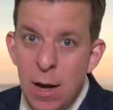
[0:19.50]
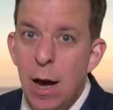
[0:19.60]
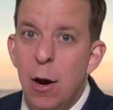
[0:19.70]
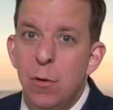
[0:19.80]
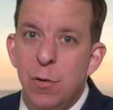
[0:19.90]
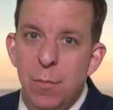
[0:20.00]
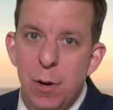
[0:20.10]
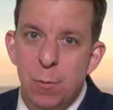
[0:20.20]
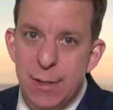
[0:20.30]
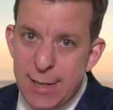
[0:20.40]
I'd also
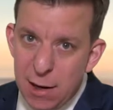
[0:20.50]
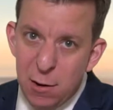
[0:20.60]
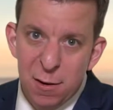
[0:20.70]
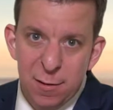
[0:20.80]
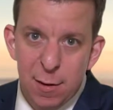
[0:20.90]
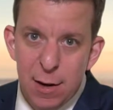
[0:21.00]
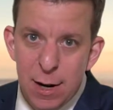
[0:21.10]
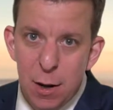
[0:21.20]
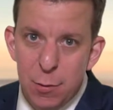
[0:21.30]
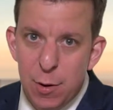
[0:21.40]
be ridiculously
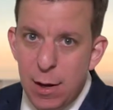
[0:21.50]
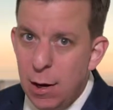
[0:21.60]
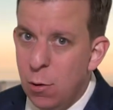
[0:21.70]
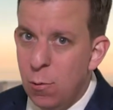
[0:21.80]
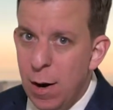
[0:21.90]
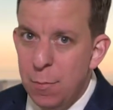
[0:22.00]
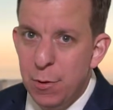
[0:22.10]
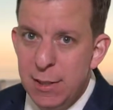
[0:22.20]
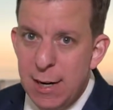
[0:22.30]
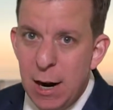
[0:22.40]
unhealthy,
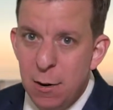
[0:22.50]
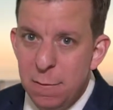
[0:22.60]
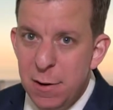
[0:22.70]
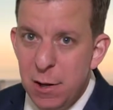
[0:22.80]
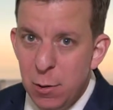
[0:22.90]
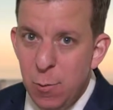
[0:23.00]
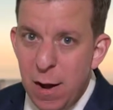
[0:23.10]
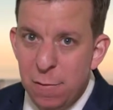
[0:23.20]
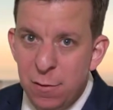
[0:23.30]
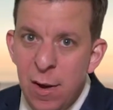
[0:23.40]
incredibly tired of vanilla
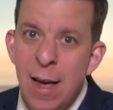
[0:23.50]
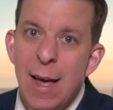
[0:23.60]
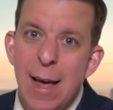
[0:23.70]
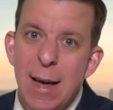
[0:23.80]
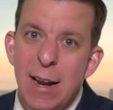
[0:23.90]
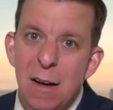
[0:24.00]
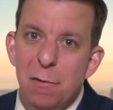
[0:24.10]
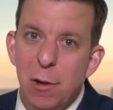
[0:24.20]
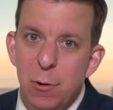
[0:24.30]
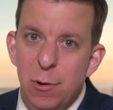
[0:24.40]
wafers, and have
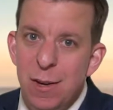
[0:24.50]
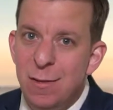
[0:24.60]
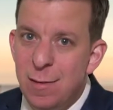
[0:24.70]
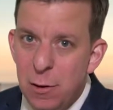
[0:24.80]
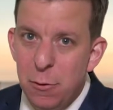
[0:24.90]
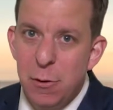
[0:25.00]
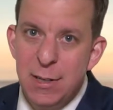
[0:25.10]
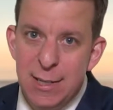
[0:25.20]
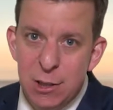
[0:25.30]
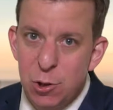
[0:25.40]
literally zero
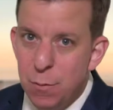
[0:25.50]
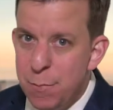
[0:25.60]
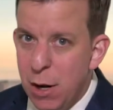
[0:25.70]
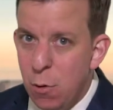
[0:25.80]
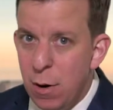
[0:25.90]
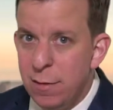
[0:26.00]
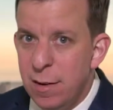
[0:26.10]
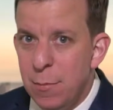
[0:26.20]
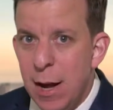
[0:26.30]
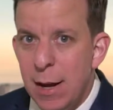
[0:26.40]
additional Bitcoins
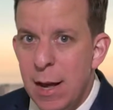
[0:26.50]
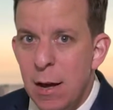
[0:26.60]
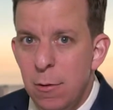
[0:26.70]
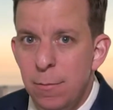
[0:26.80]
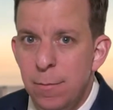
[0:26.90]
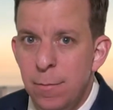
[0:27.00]
in my account.